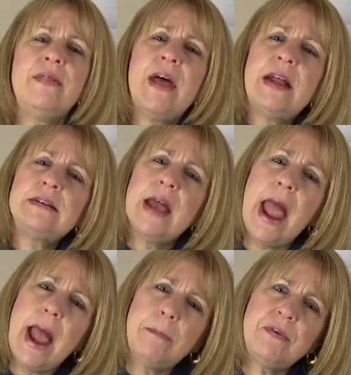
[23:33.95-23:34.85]
that
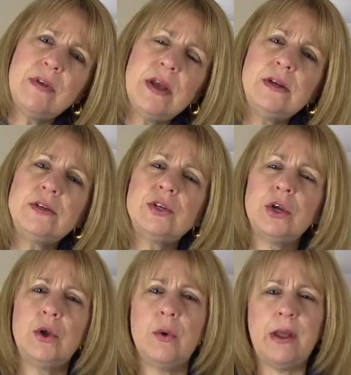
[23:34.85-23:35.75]
taps
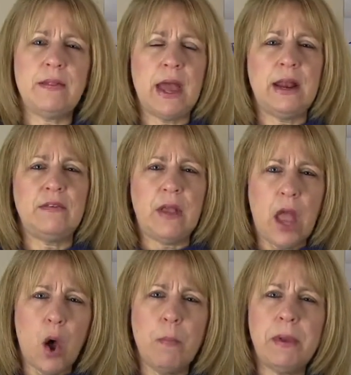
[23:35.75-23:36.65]
into and that is
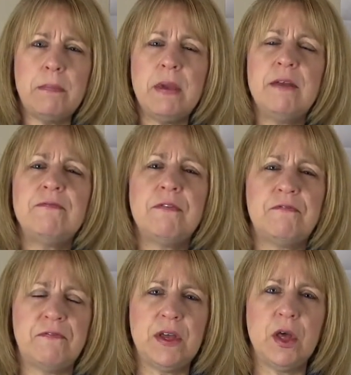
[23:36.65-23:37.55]
helping me
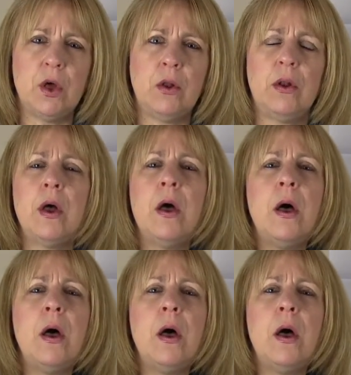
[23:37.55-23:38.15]
fulfill